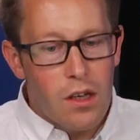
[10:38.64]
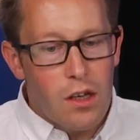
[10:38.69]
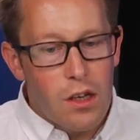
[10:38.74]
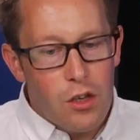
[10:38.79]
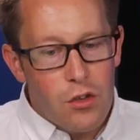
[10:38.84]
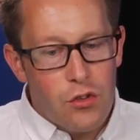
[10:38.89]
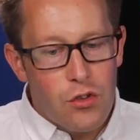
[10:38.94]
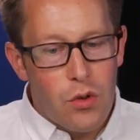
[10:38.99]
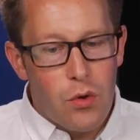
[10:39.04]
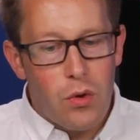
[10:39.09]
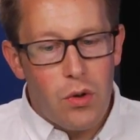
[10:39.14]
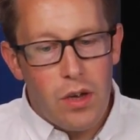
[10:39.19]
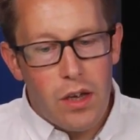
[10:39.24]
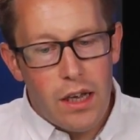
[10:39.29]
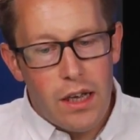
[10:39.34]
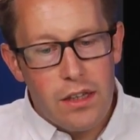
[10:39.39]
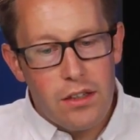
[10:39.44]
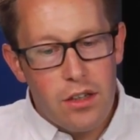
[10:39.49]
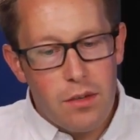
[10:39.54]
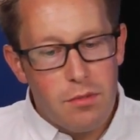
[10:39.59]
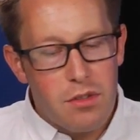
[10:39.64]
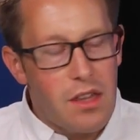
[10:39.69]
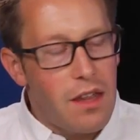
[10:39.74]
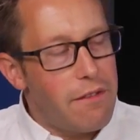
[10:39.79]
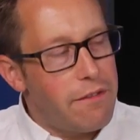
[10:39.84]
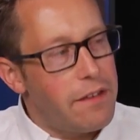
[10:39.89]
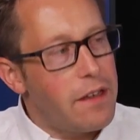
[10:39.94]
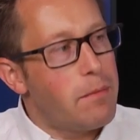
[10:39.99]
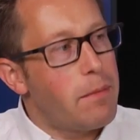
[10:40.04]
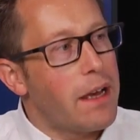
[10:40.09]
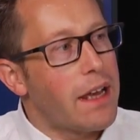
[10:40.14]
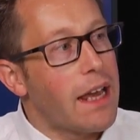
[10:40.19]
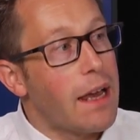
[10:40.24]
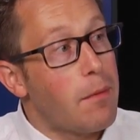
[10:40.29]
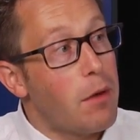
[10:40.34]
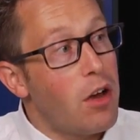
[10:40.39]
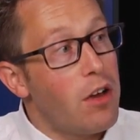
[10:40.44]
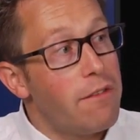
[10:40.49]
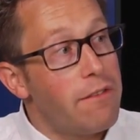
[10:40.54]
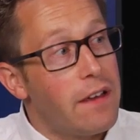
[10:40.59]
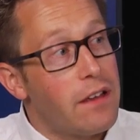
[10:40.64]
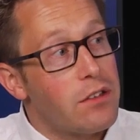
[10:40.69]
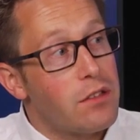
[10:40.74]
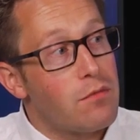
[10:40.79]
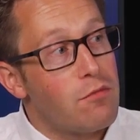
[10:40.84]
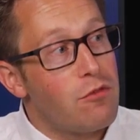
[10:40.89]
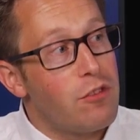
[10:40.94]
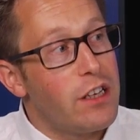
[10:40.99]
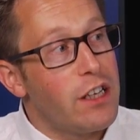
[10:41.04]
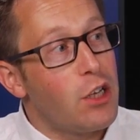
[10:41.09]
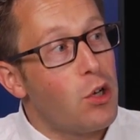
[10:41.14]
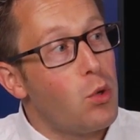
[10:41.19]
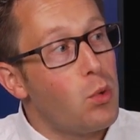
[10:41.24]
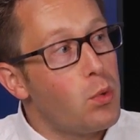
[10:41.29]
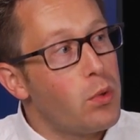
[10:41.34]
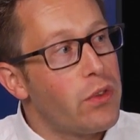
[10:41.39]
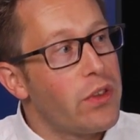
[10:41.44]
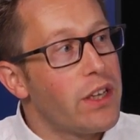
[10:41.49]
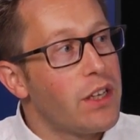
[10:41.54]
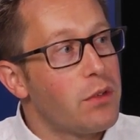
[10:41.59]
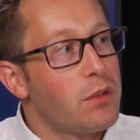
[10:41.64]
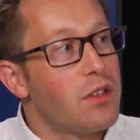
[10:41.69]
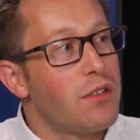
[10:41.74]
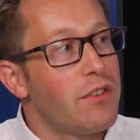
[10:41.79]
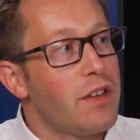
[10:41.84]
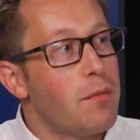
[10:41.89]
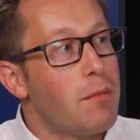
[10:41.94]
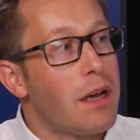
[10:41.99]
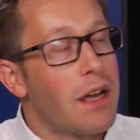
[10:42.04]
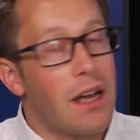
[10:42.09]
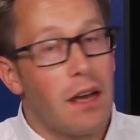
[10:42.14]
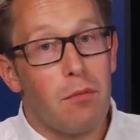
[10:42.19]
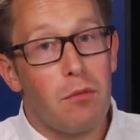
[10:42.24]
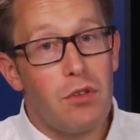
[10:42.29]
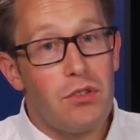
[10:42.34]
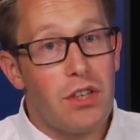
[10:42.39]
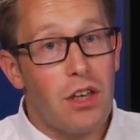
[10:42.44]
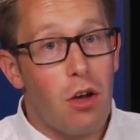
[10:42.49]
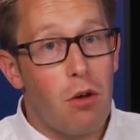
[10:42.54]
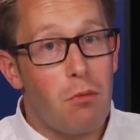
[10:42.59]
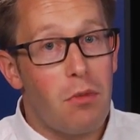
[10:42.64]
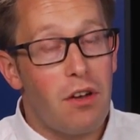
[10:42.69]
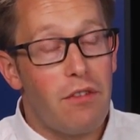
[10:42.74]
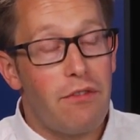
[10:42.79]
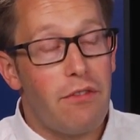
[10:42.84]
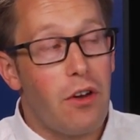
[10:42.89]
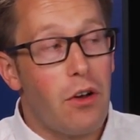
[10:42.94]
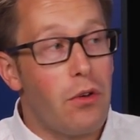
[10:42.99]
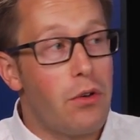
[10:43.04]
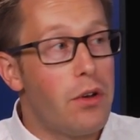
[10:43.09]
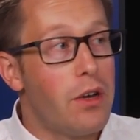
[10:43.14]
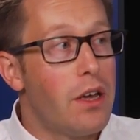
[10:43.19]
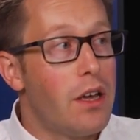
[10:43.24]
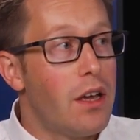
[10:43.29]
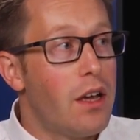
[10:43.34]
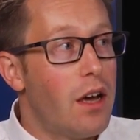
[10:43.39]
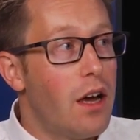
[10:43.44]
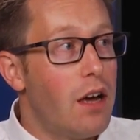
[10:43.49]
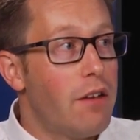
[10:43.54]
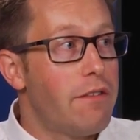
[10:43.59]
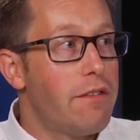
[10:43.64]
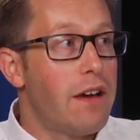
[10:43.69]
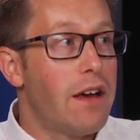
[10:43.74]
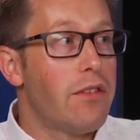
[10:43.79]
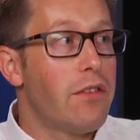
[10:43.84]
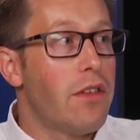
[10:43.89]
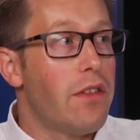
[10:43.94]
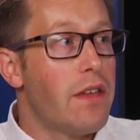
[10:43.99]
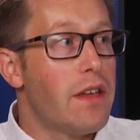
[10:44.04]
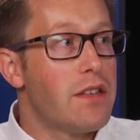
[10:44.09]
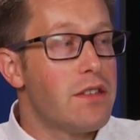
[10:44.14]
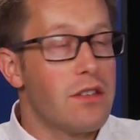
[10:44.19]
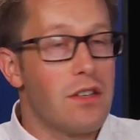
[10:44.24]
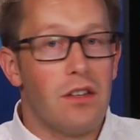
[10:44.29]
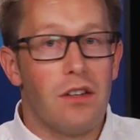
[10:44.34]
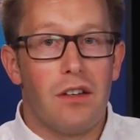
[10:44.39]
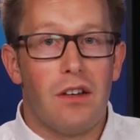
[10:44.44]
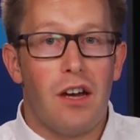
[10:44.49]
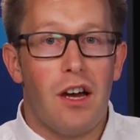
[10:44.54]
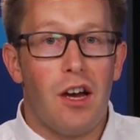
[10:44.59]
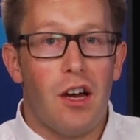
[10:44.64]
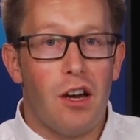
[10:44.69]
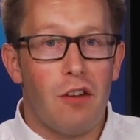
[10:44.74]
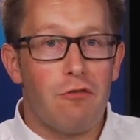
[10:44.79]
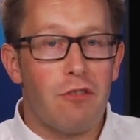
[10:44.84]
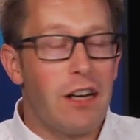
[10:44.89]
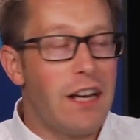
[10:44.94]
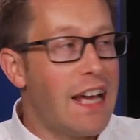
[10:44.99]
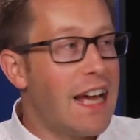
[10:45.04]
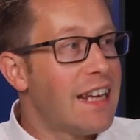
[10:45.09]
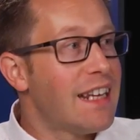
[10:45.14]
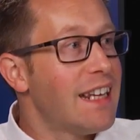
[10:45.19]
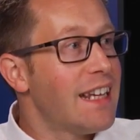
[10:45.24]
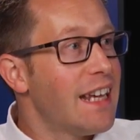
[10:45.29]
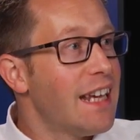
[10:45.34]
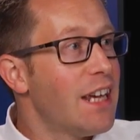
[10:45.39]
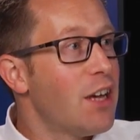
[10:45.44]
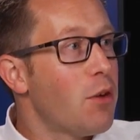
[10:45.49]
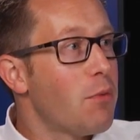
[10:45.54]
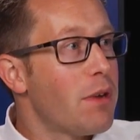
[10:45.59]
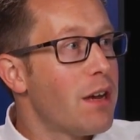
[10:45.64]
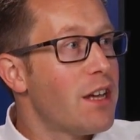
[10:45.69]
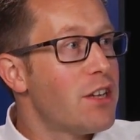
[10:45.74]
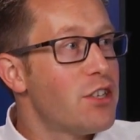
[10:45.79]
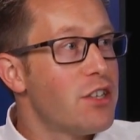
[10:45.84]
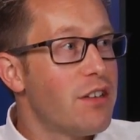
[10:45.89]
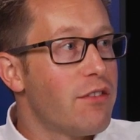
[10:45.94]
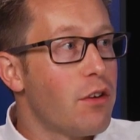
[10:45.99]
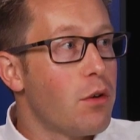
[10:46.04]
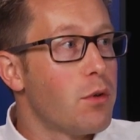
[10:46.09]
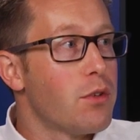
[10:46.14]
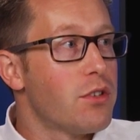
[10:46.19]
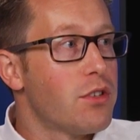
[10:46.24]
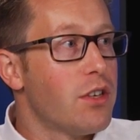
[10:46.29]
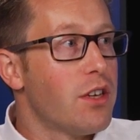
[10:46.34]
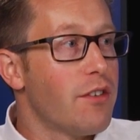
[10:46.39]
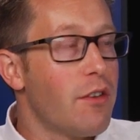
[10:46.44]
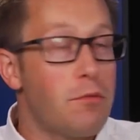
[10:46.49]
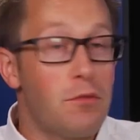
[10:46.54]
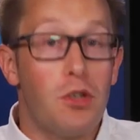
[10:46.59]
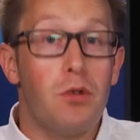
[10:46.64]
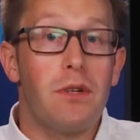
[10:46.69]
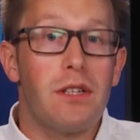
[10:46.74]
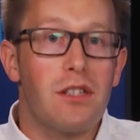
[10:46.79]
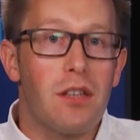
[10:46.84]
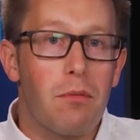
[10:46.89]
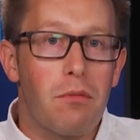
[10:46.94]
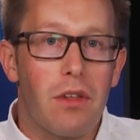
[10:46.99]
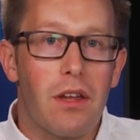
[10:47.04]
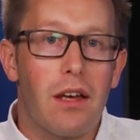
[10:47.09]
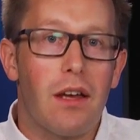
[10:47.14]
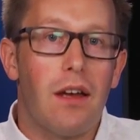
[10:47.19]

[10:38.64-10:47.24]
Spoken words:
So in terms of that feedback app, I found some really cool things with the feedback app. Using it on my phone, I found that there's a really handy key combination. If I want to, if I'm doing something